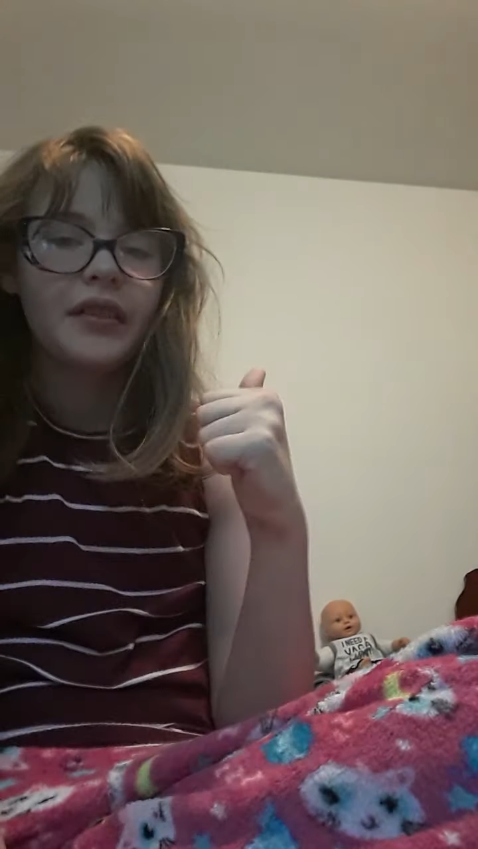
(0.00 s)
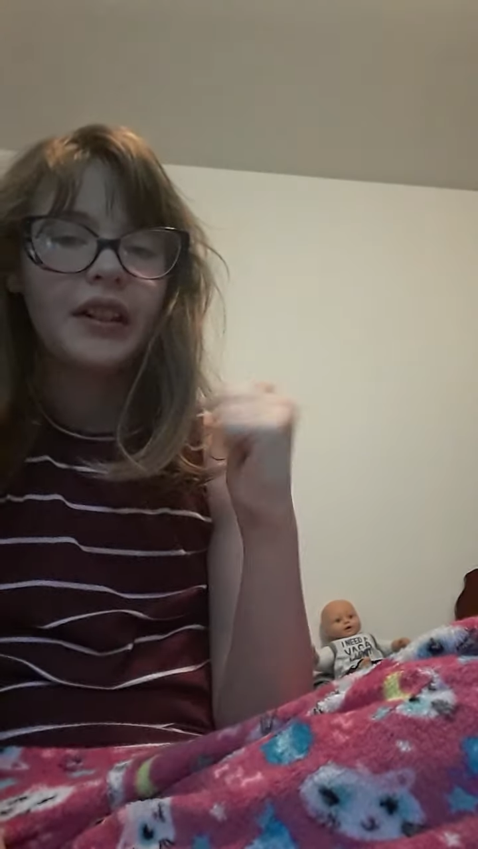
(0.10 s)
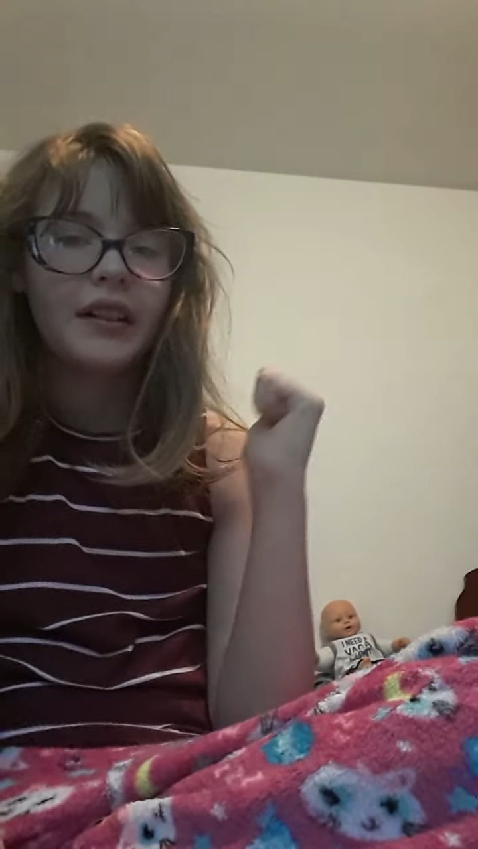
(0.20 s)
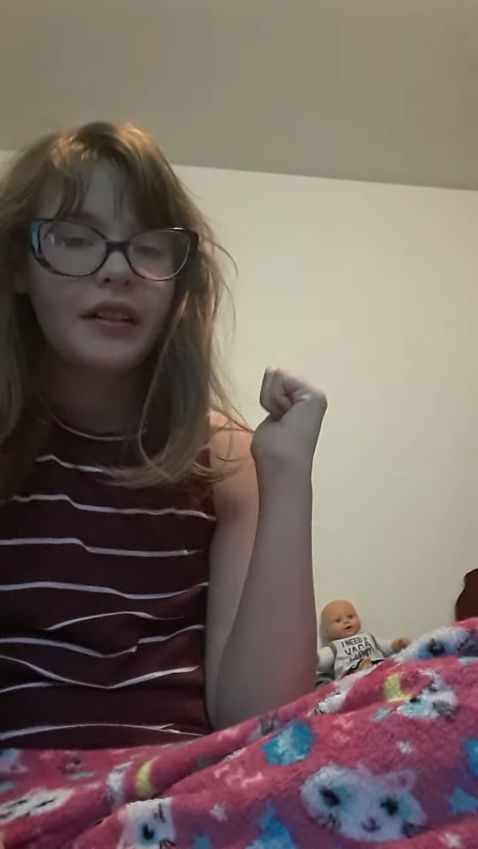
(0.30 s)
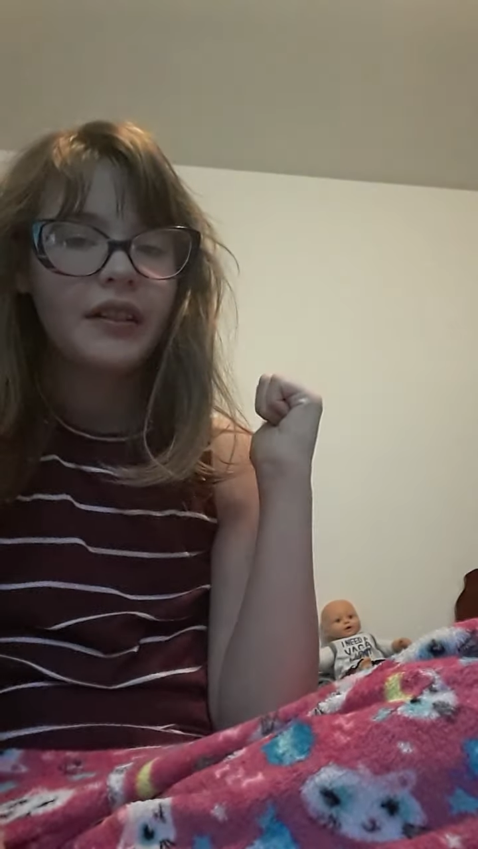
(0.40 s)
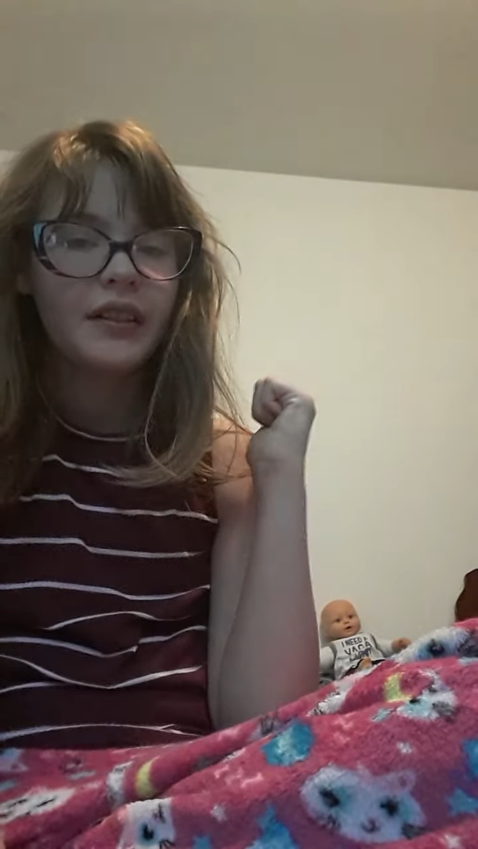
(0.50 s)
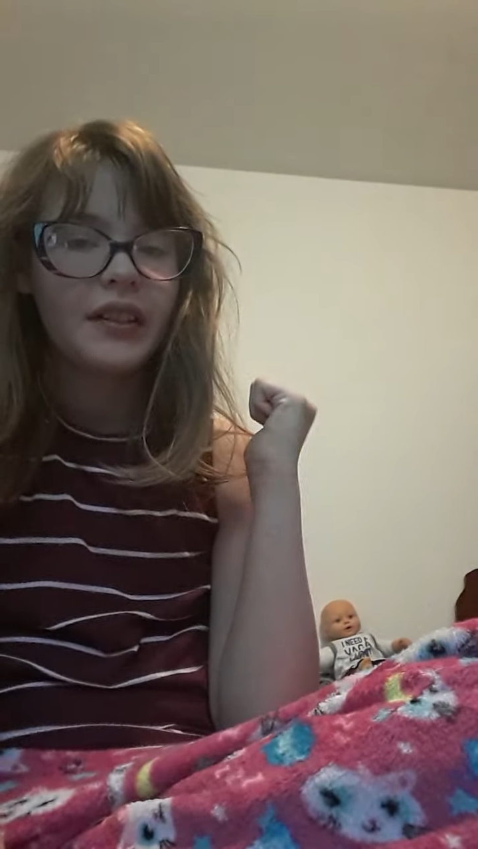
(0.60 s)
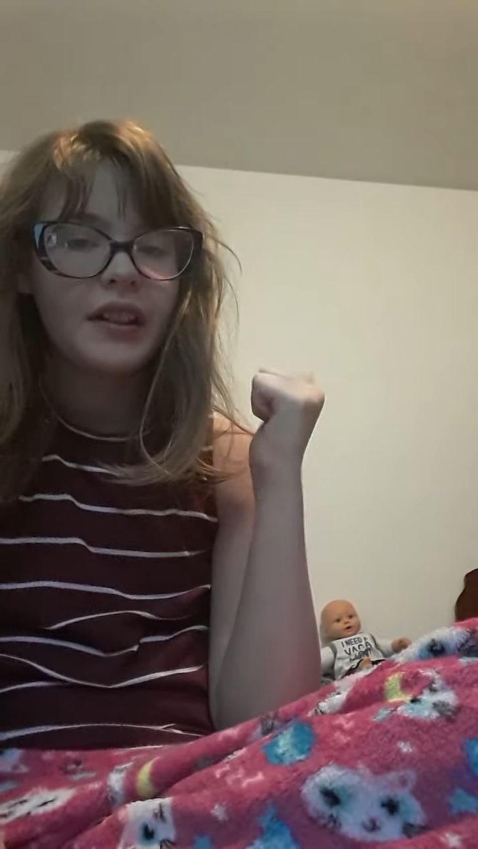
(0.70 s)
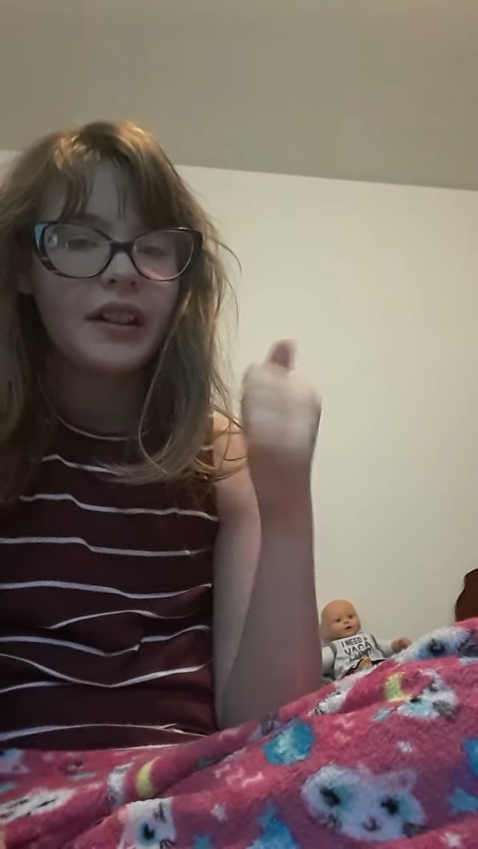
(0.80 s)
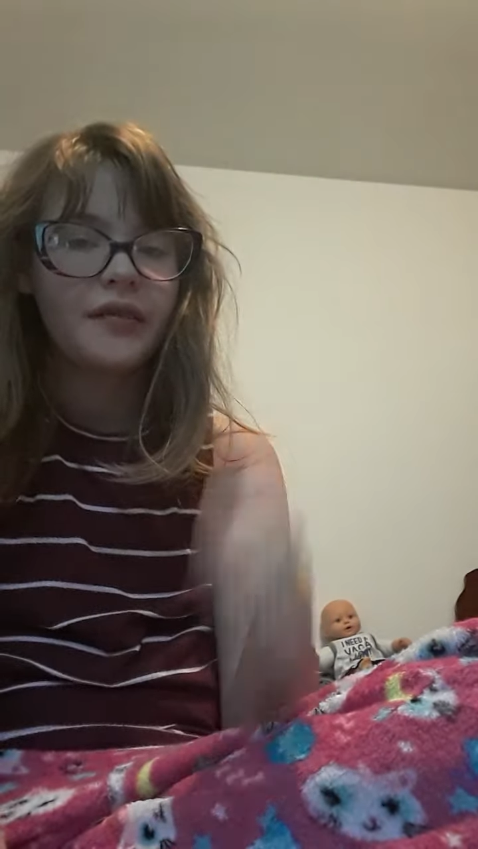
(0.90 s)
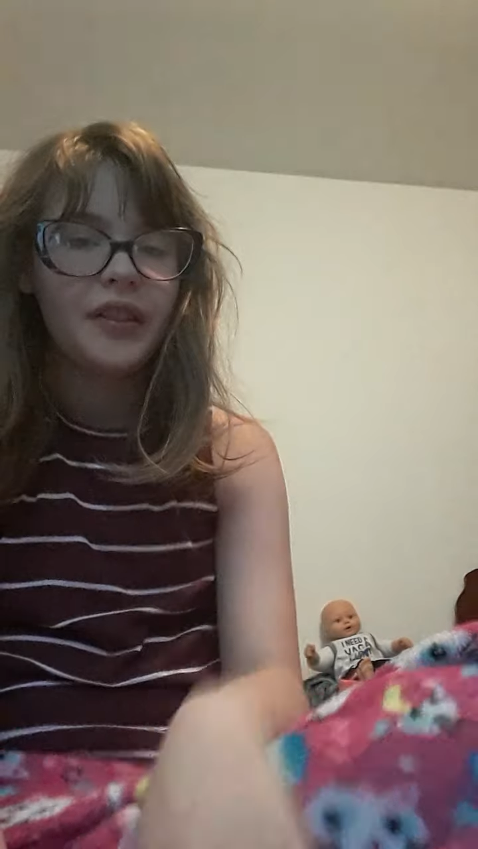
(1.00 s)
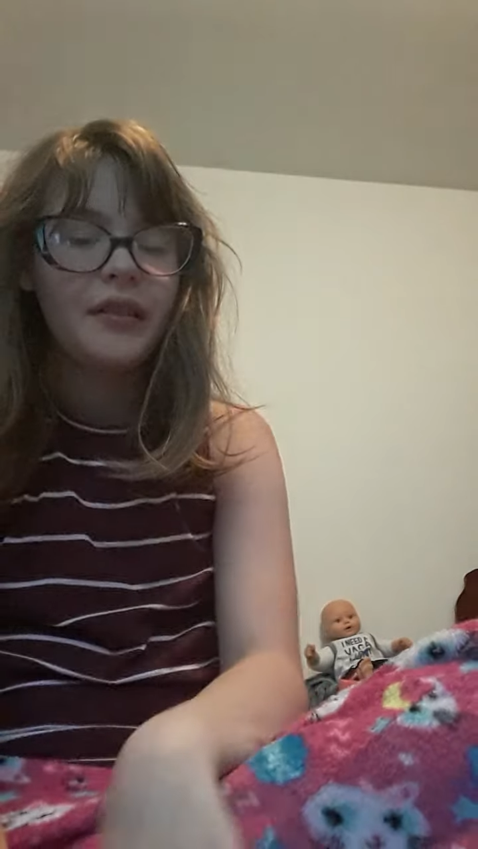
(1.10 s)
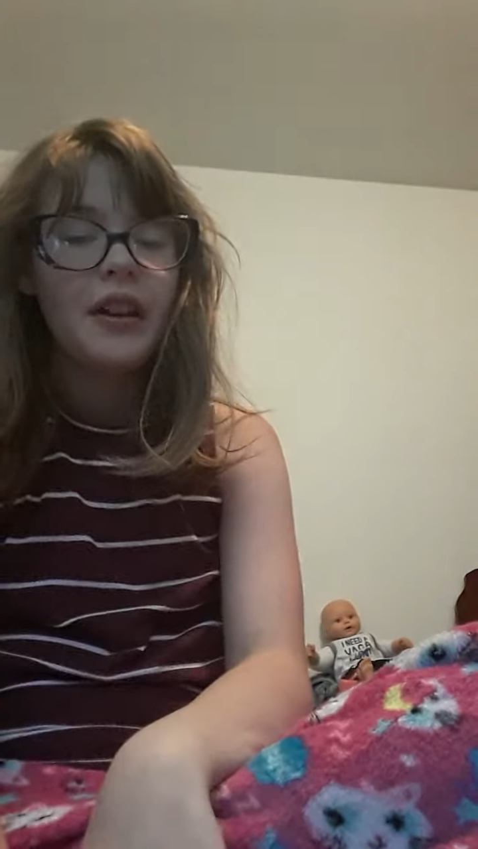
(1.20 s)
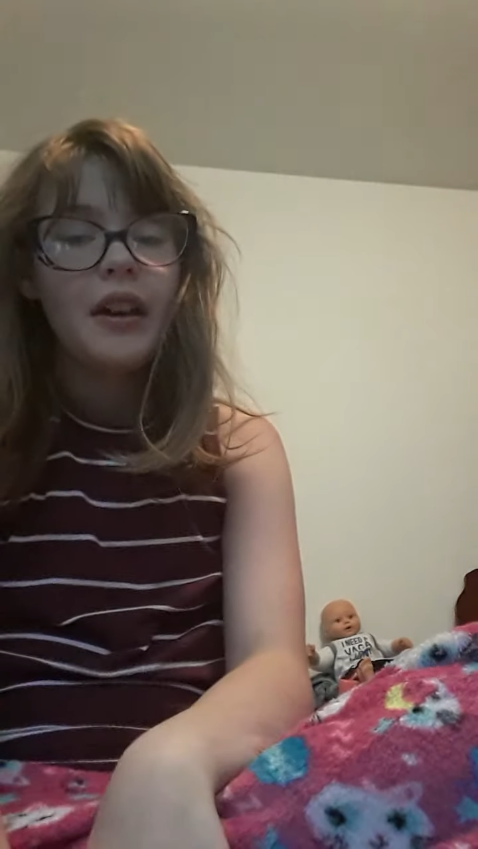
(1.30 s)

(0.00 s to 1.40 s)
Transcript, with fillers: there. You can see Kevin.